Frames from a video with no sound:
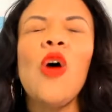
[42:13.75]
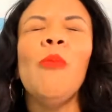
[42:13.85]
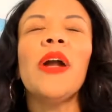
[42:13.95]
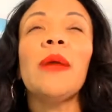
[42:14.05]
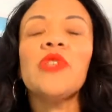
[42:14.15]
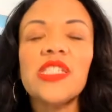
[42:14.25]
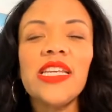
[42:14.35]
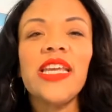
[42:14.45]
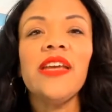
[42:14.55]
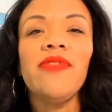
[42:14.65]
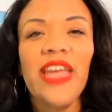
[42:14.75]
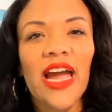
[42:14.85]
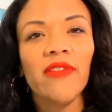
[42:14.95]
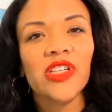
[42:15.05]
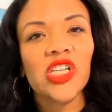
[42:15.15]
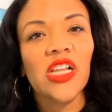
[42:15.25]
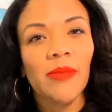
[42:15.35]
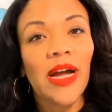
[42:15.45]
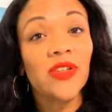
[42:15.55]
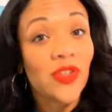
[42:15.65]
But I'm just thinking of the average
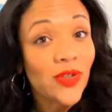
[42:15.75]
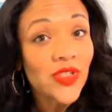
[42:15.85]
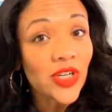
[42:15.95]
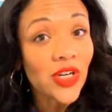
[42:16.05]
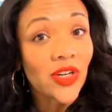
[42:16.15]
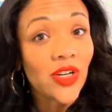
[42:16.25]
Clubhouse user.